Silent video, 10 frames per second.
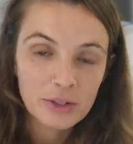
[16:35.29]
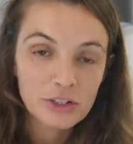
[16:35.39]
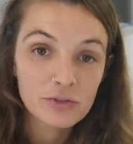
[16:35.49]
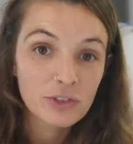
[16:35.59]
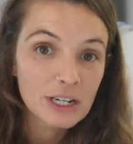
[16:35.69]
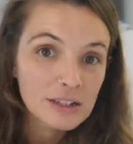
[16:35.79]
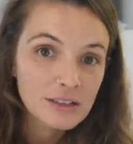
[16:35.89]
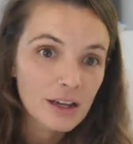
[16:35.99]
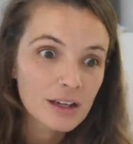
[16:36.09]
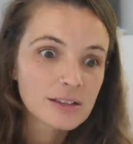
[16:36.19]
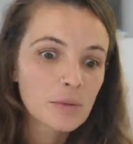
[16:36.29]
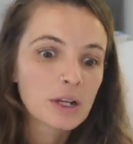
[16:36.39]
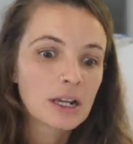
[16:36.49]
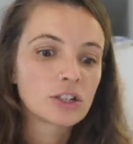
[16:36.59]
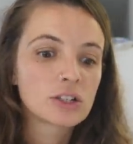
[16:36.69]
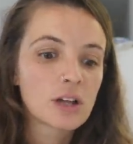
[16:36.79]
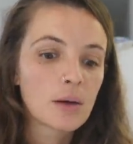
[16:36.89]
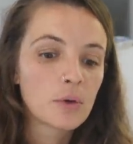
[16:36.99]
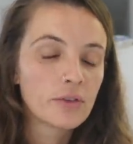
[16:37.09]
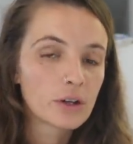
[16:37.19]
which is really exciting because then we can actually
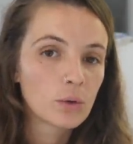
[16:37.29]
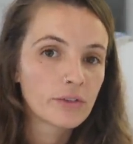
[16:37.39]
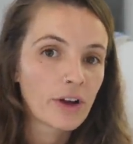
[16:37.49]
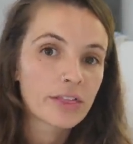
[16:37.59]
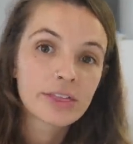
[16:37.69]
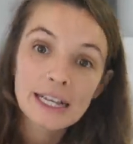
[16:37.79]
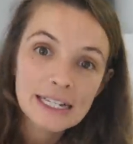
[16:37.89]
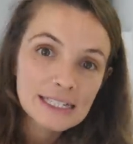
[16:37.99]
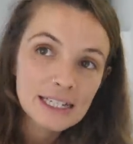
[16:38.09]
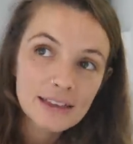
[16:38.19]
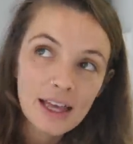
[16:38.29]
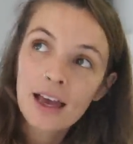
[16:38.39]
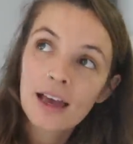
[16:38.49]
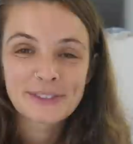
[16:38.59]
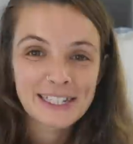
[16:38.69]
start moving all of our things in there.